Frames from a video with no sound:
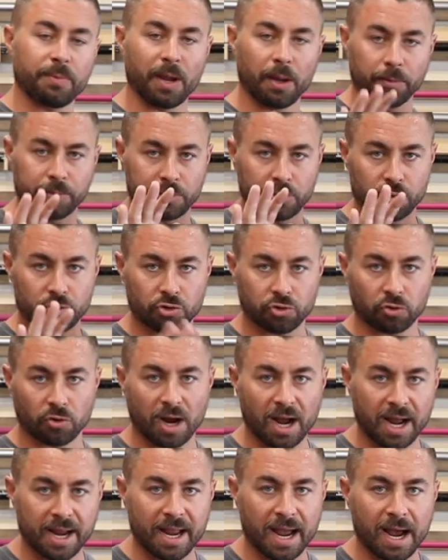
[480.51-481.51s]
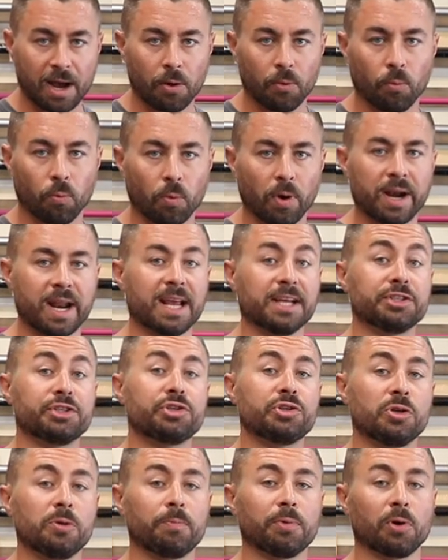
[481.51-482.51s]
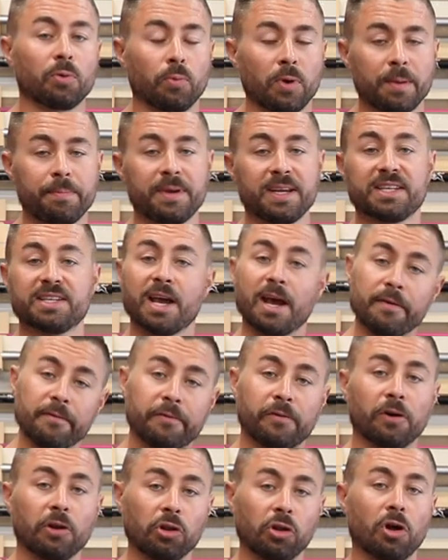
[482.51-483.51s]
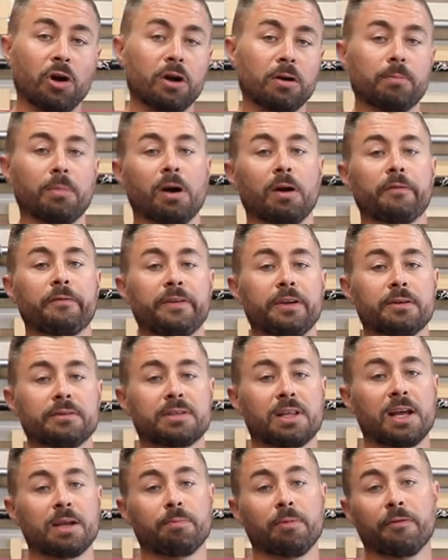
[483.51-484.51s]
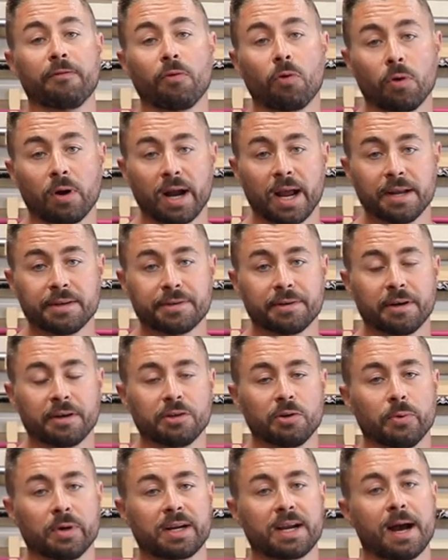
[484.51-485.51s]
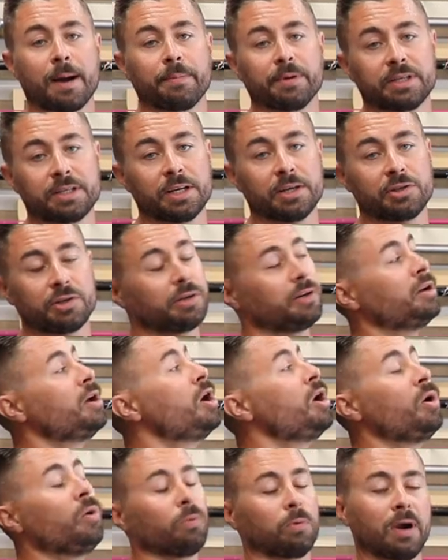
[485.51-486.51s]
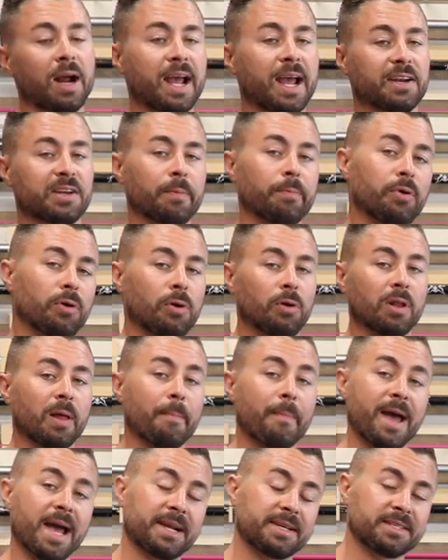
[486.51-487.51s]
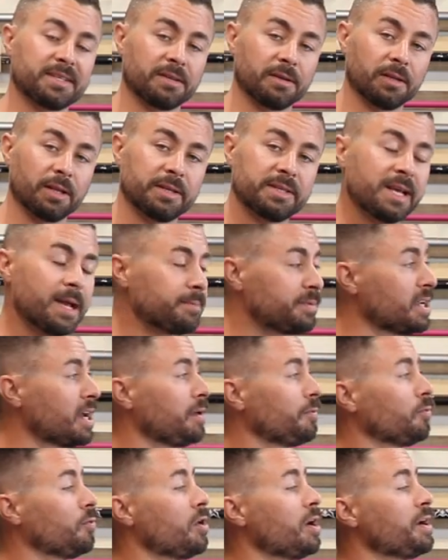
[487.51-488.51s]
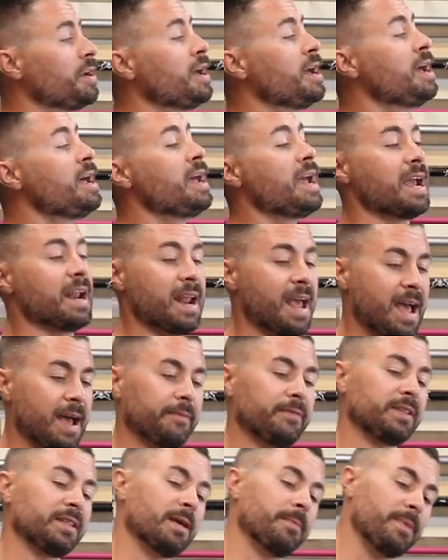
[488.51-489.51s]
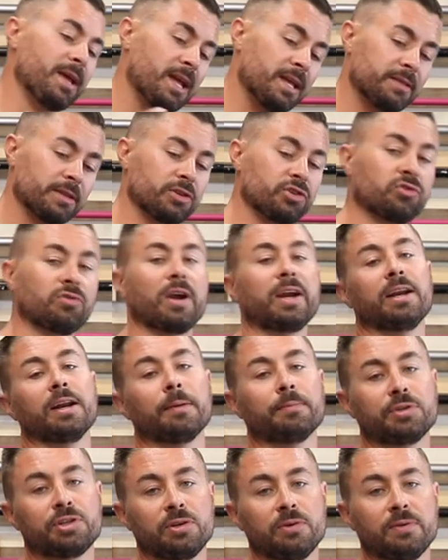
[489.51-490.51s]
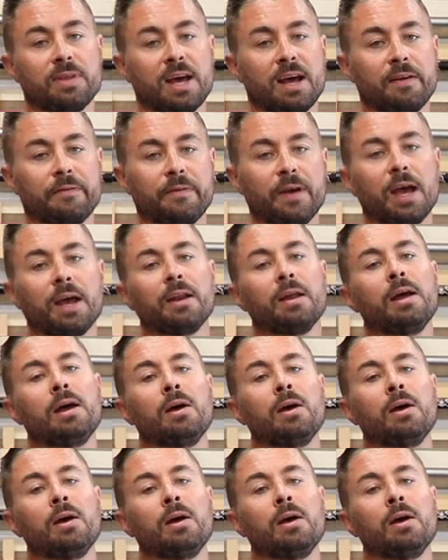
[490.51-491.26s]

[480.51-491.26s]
be able to try out what a super whippy 10-foot long bar feels like before I entered into a competition where I had to pull a max single attempt on one, and having them in the train up to that event